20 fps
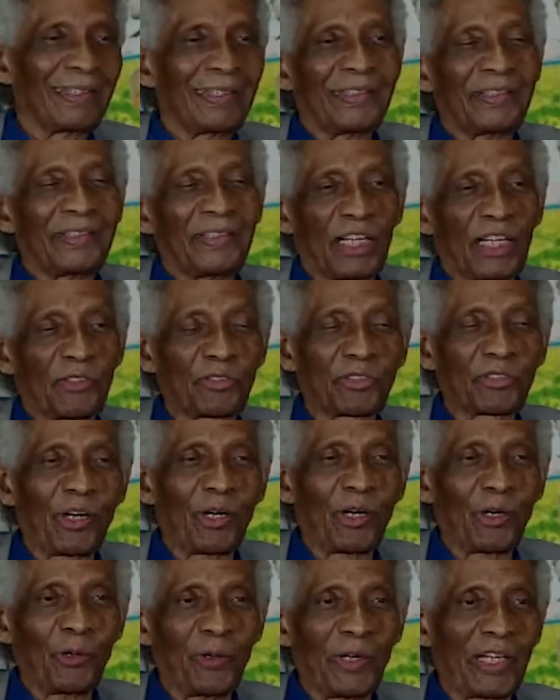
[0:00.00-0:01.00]
that's
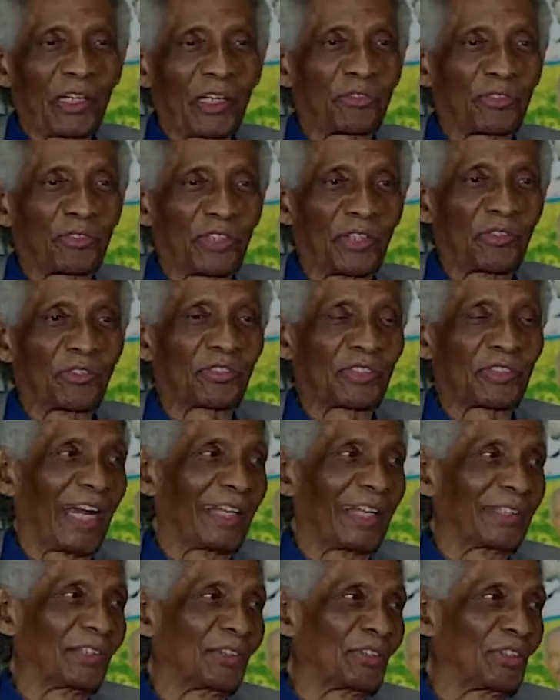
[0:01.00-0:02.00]
how Excel
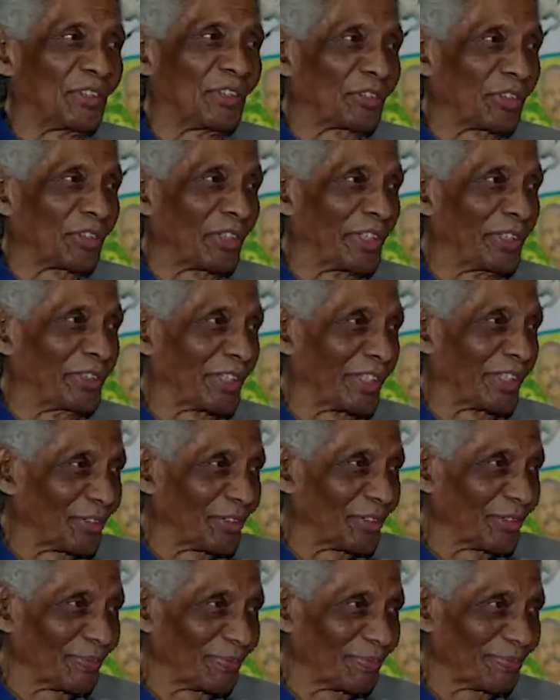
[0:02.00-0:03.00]
started teacher
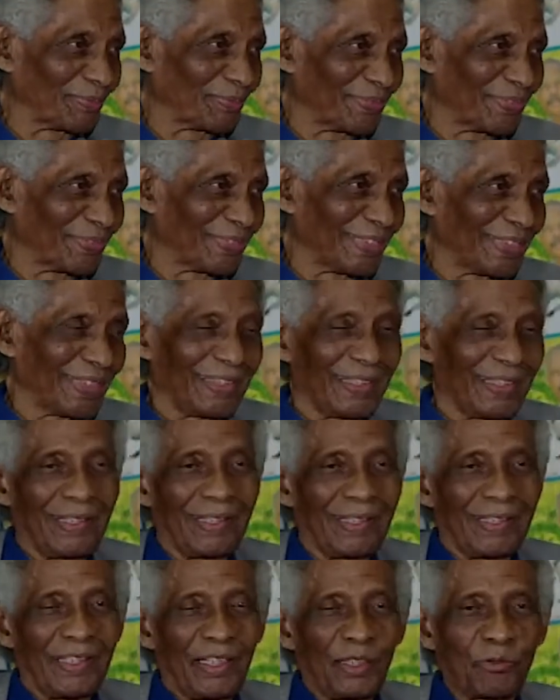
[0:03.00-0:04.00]
education.
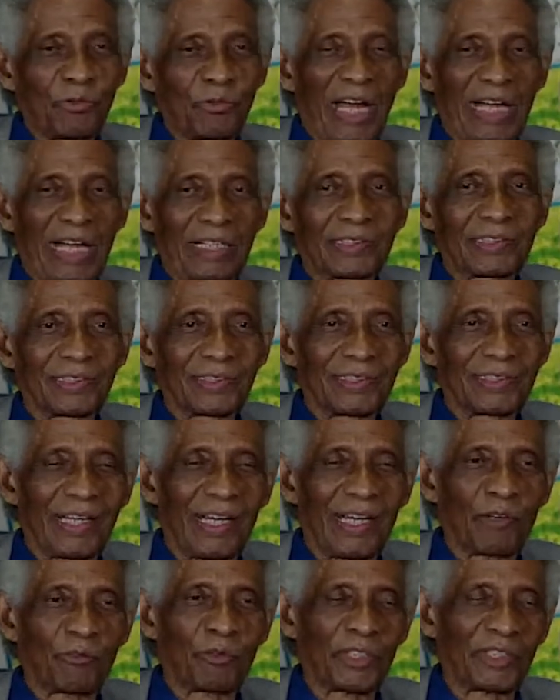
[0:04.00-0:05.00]
In fact,
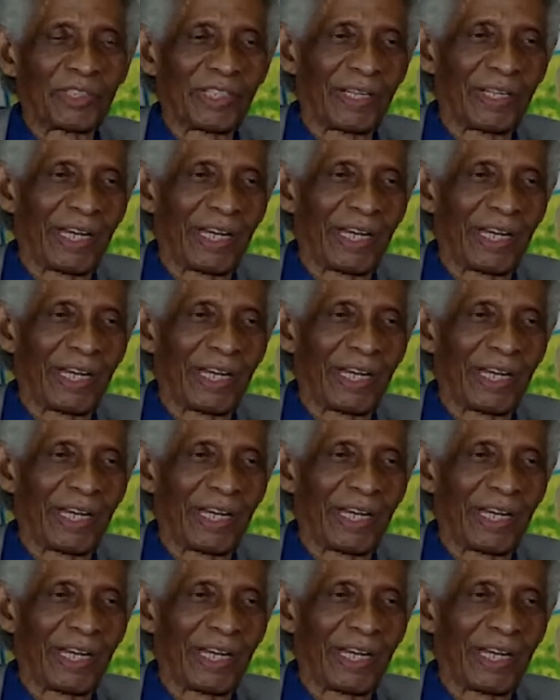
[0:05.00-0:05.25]
I've written an